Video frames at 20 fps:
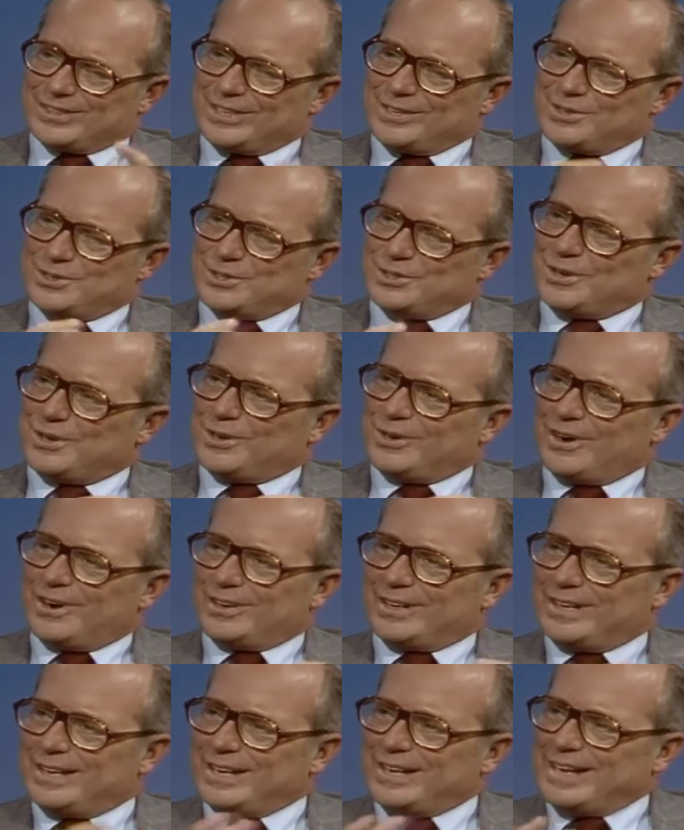literature are,
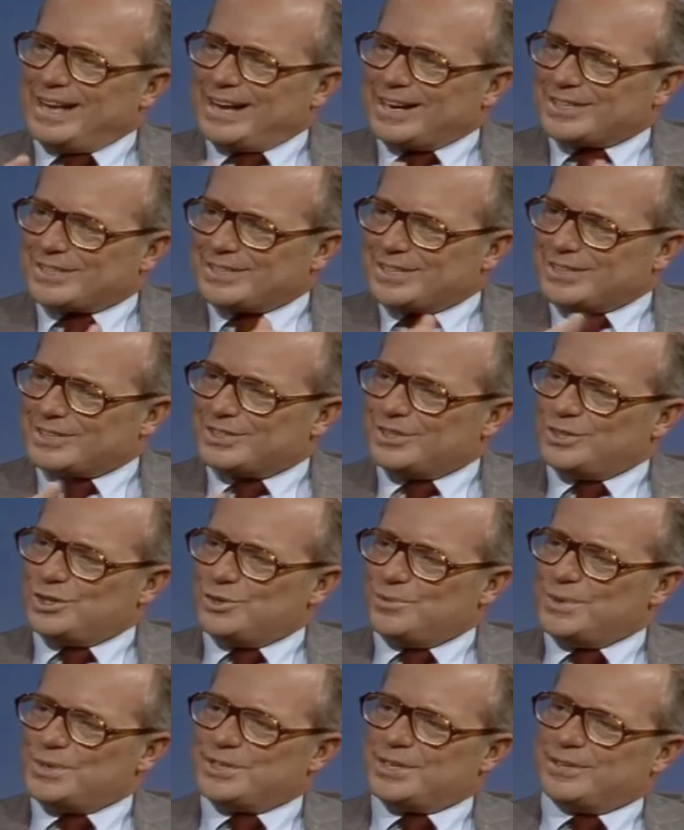are getting access to
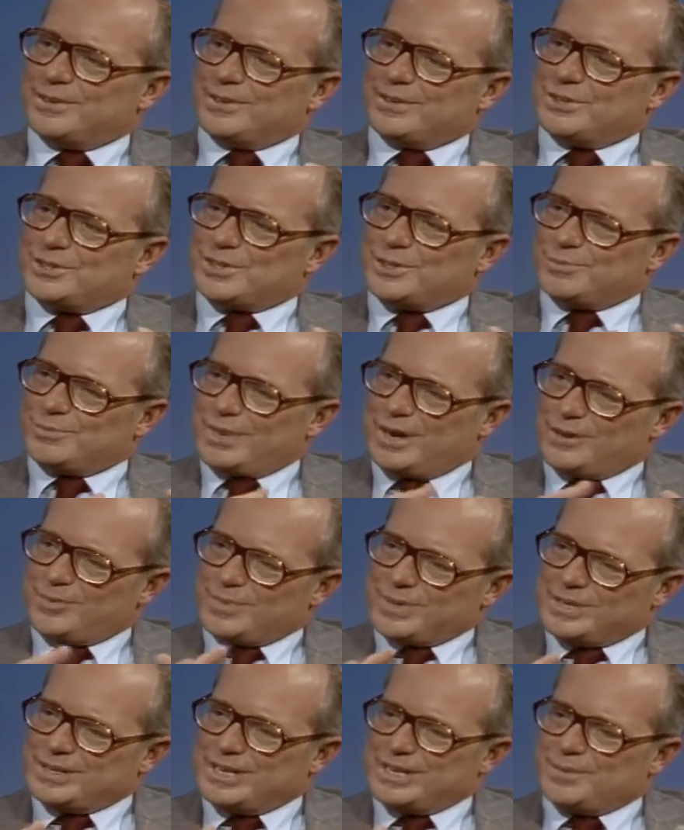new materials and
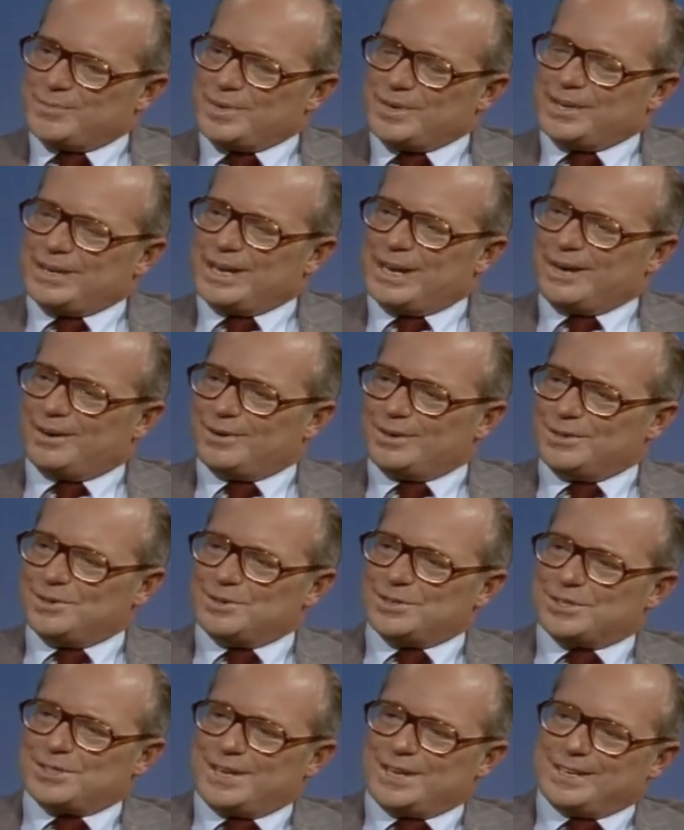probably deepening our
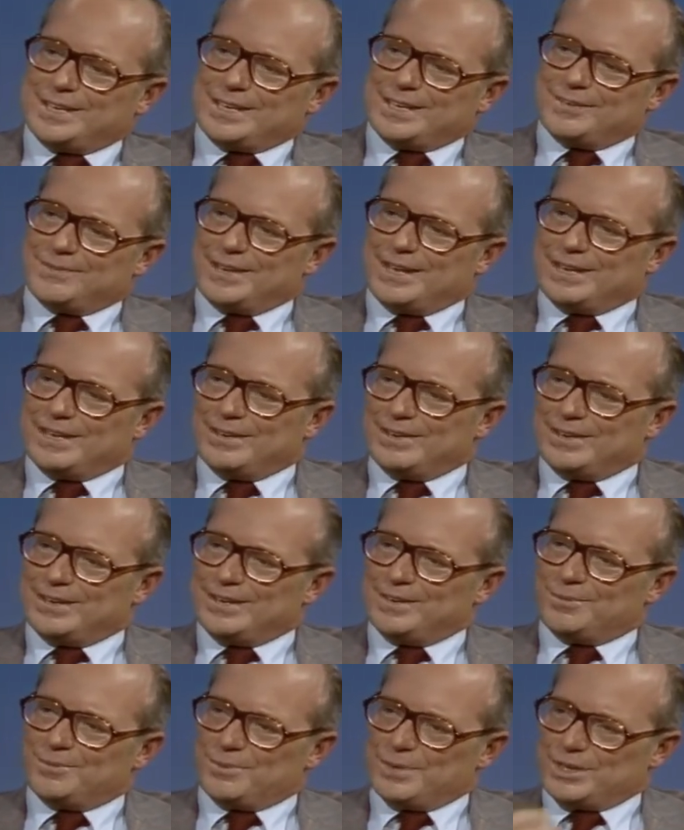understanding of that
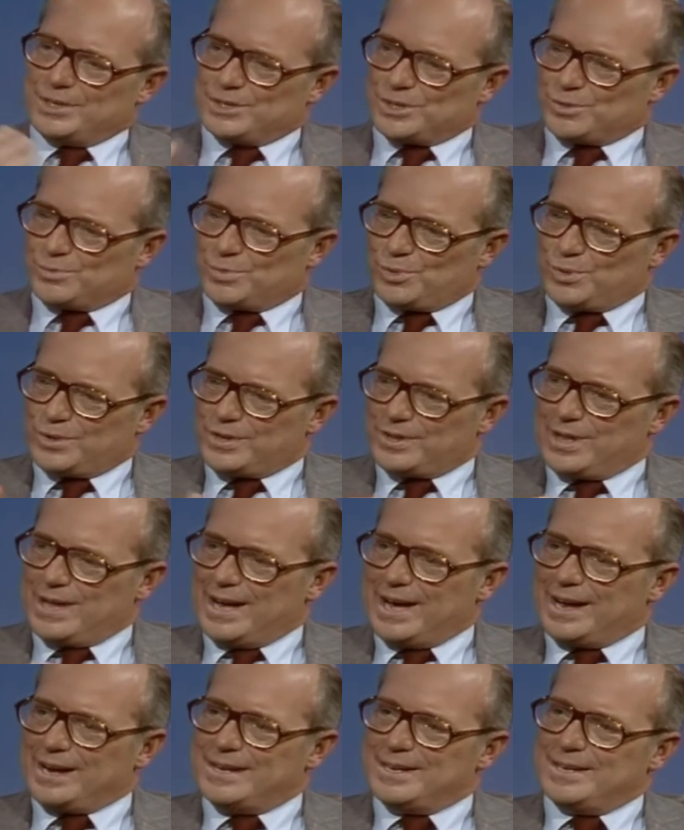area. We support
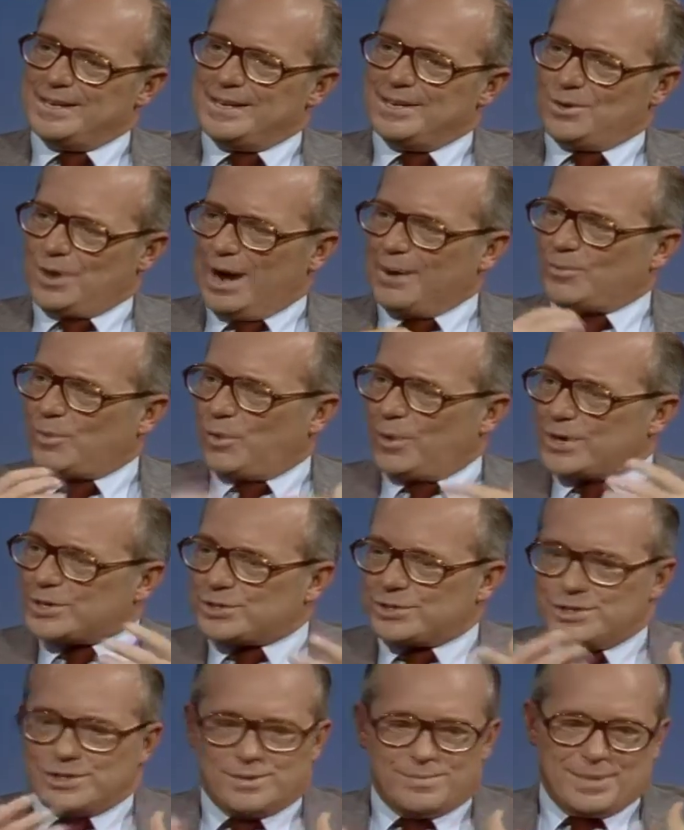that. I'm
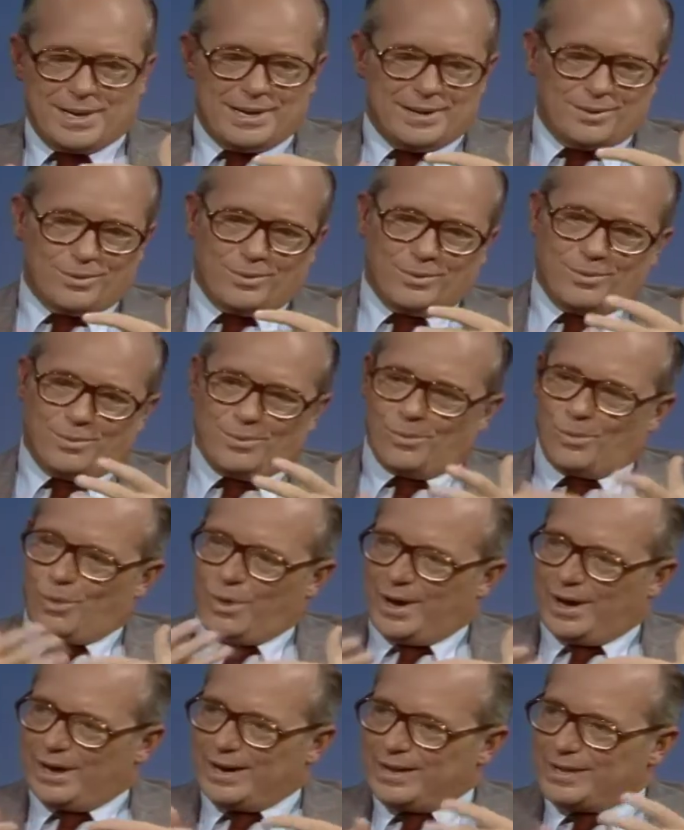questioned about
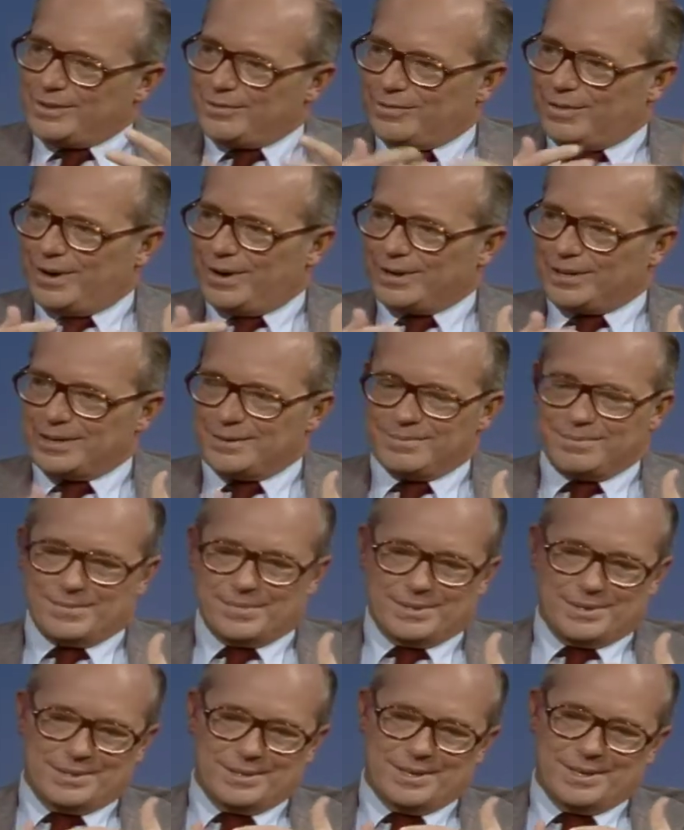why, the volume,
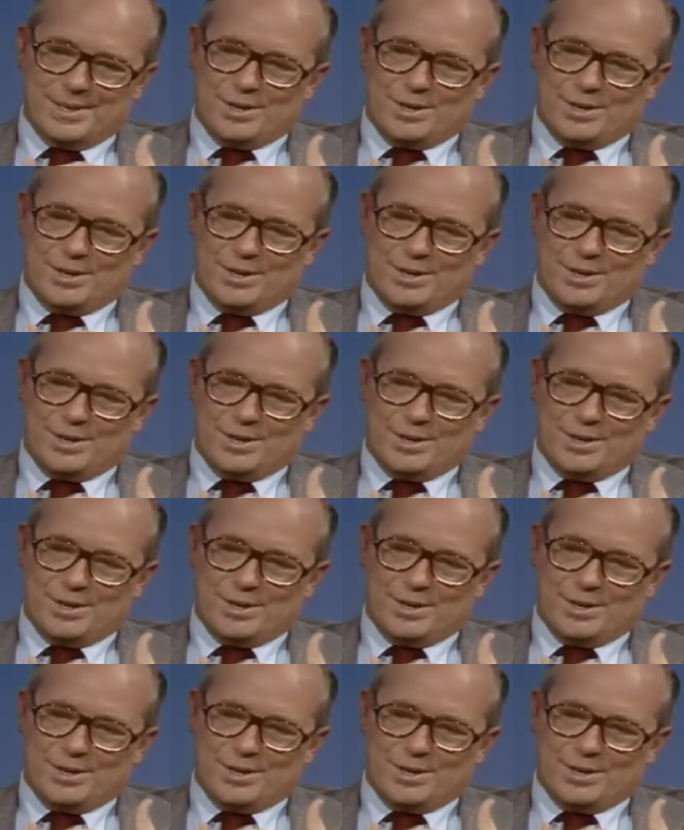uh,